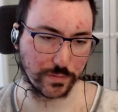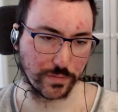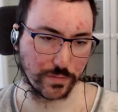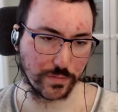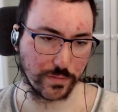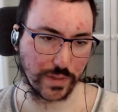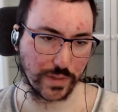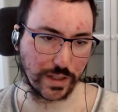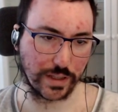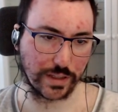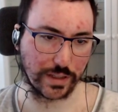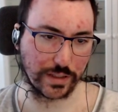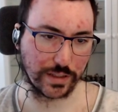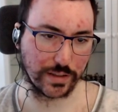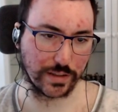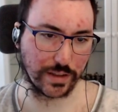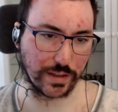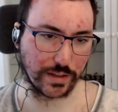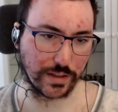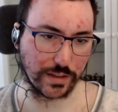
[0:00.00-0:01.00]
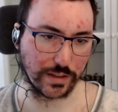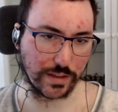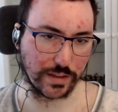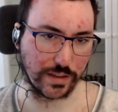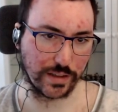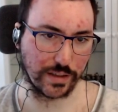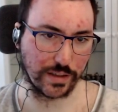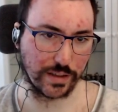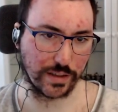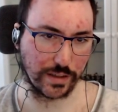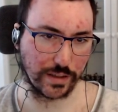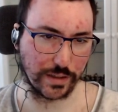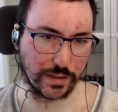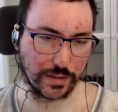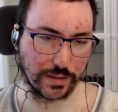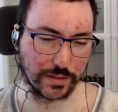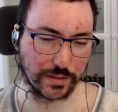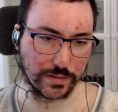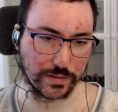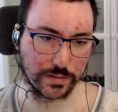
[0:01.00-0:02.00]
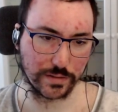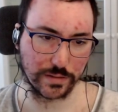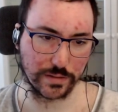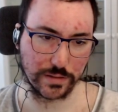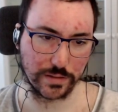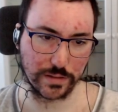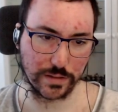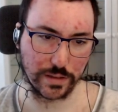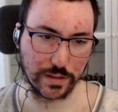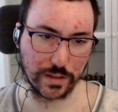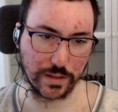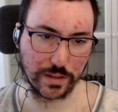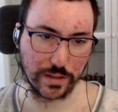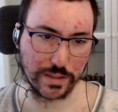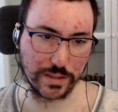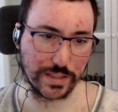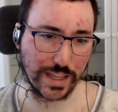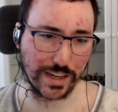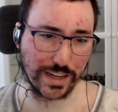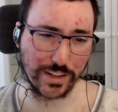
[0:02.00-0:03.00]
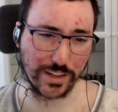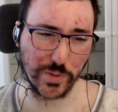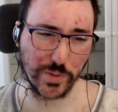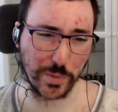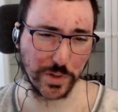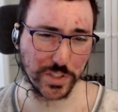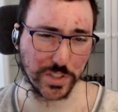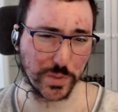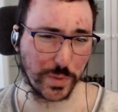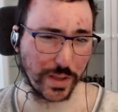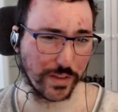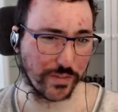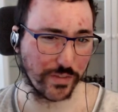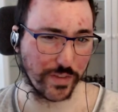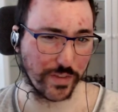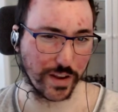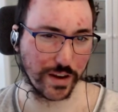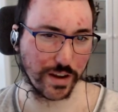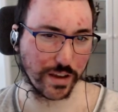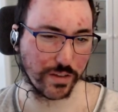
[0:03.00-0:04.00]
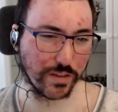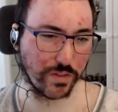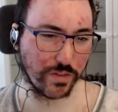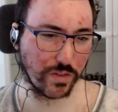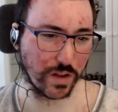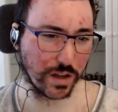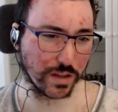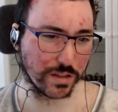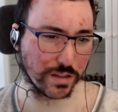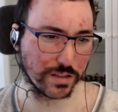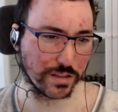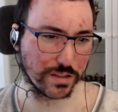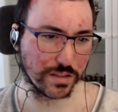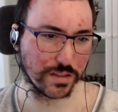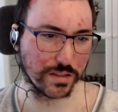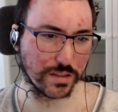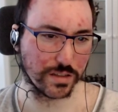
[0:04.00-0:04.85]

uh, than the is that supposed to be a fennec fox?